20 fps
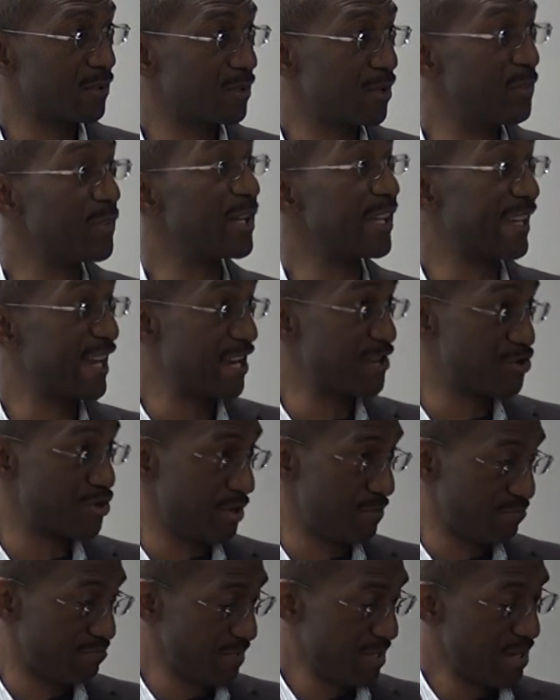
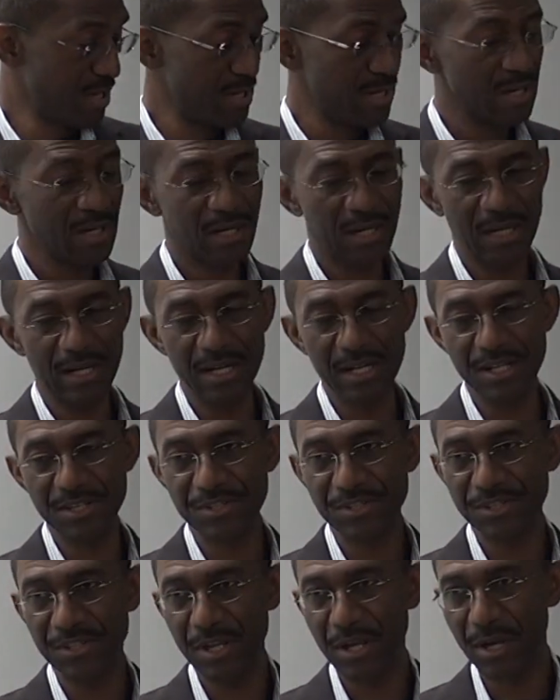communication.
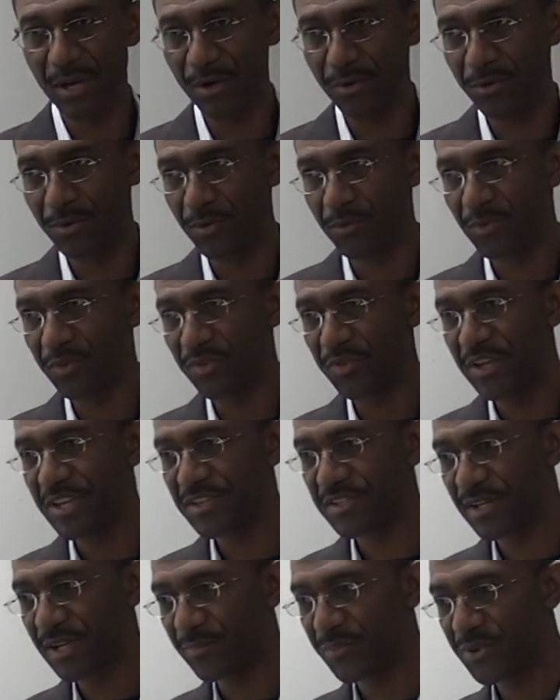So
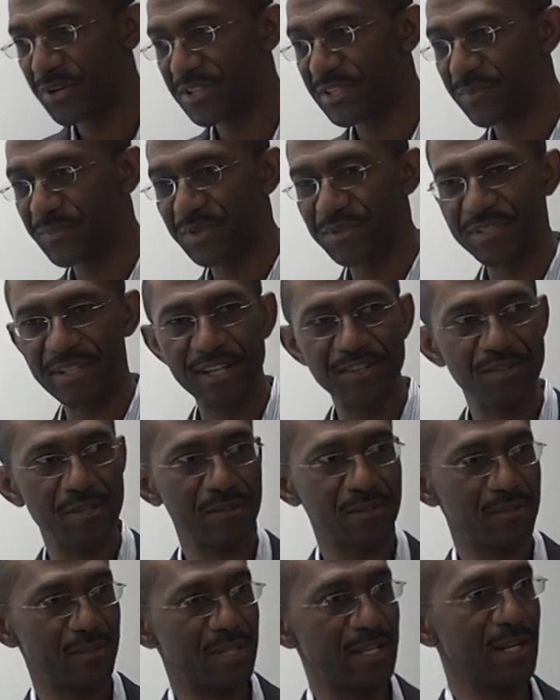these are principles that
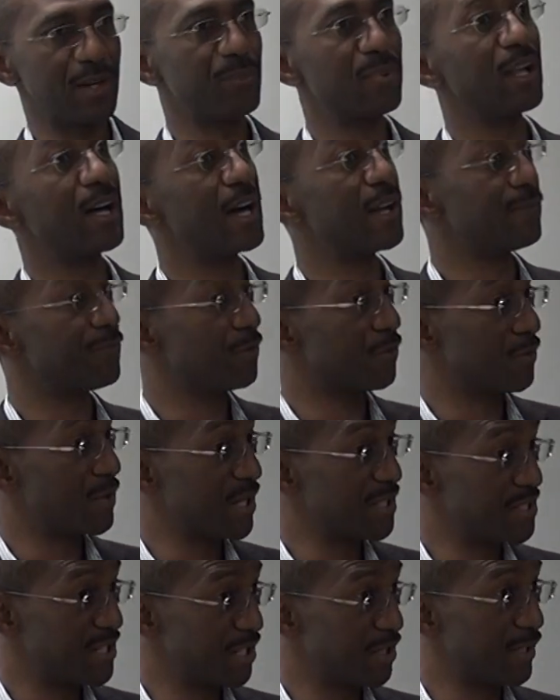you can apply for
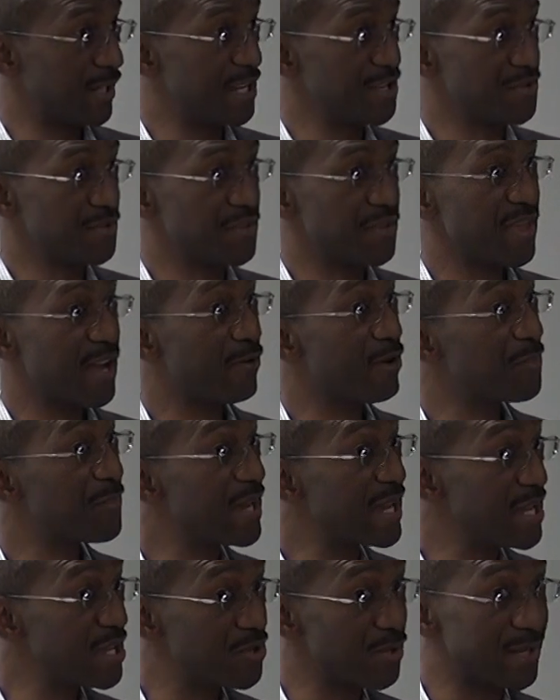articulation
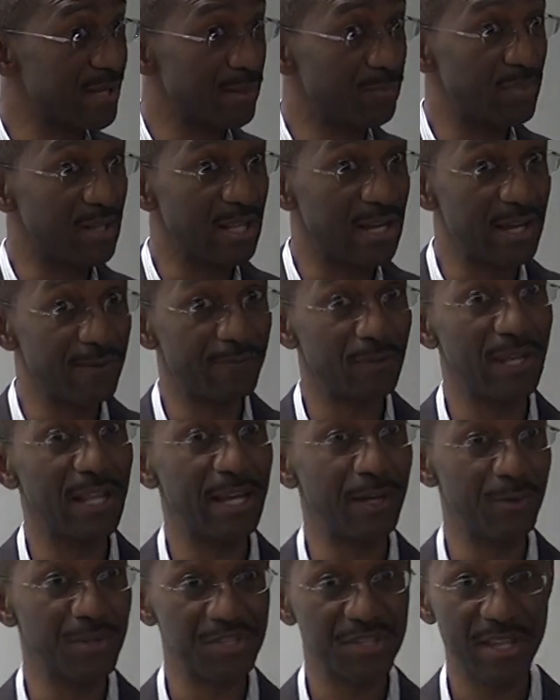therapy, you can apply for
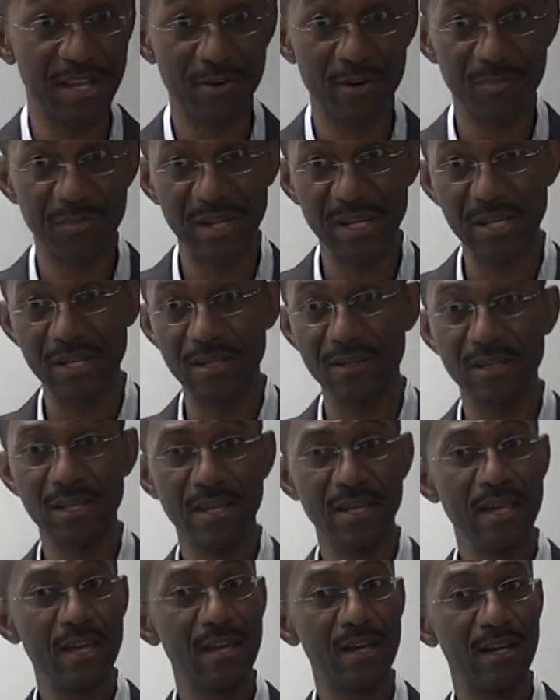language therapy,
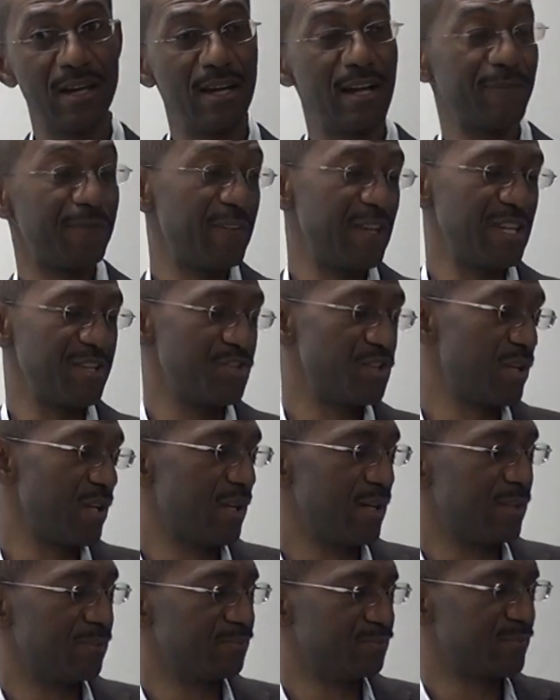
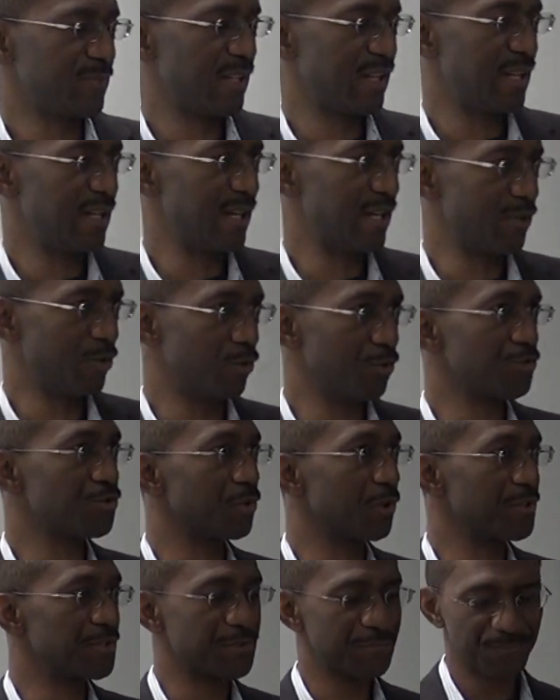aphasia, and all
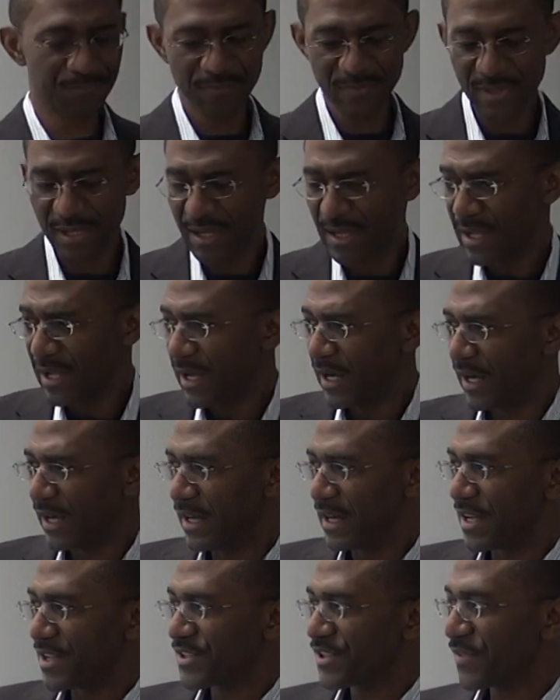sorts.
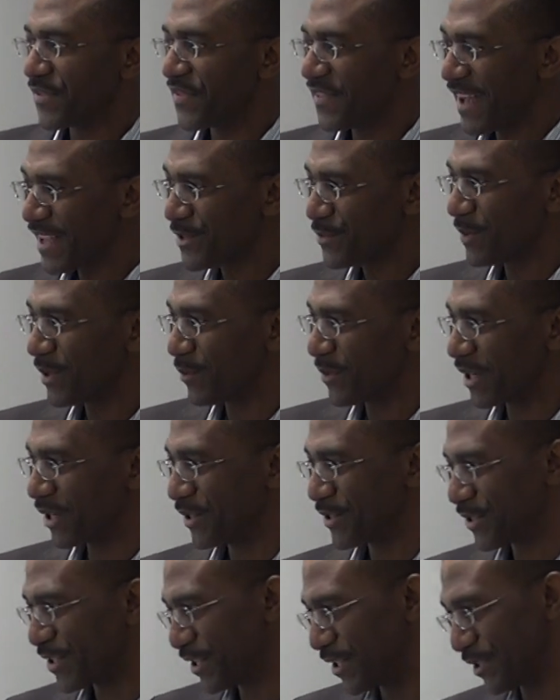So that's what we're
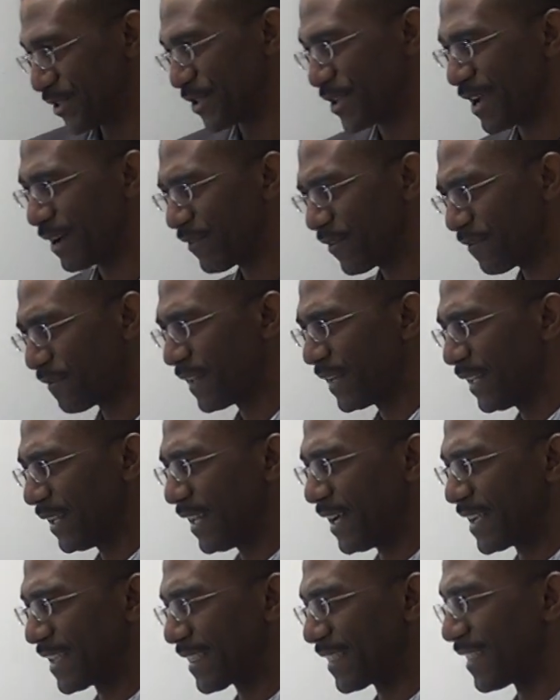going to do. So you have a fellow
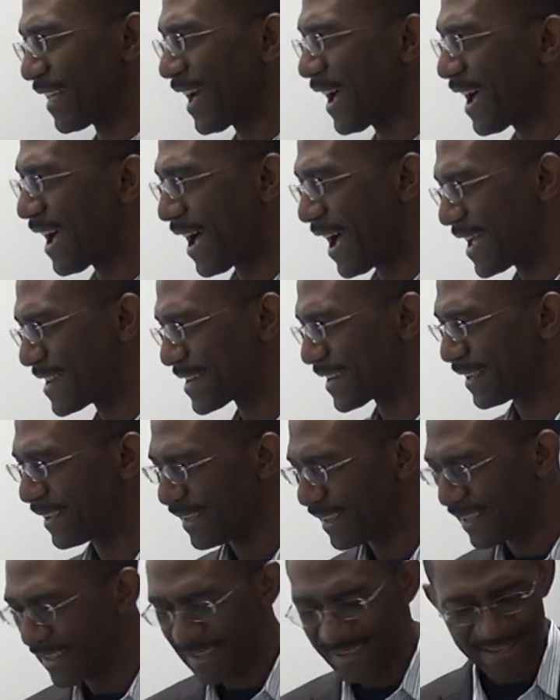like that,
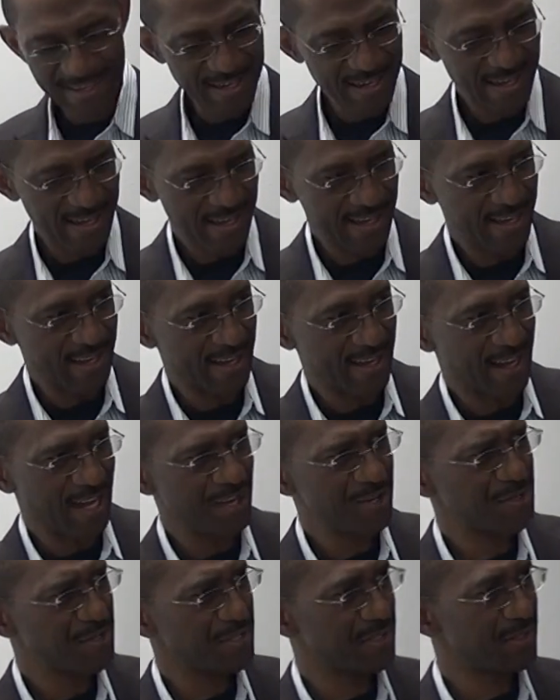how do